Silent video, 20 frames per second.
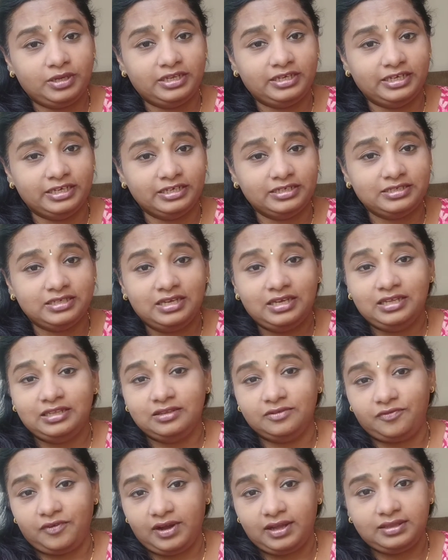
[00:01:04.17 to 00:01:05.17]
in it:
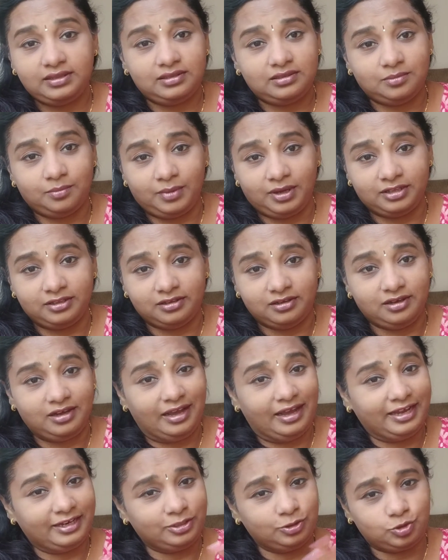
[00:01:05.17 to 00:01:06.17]
the father, the mother,
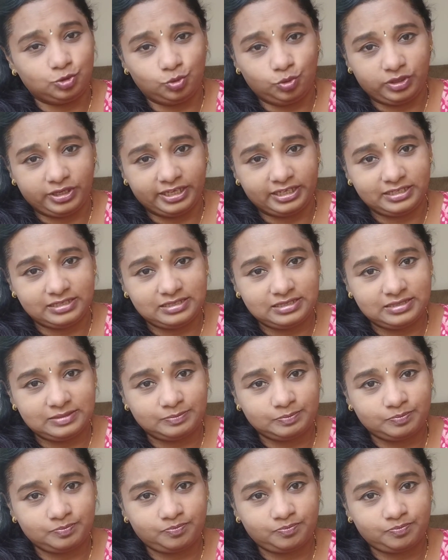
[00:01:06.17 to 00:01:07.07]
and 2 kids.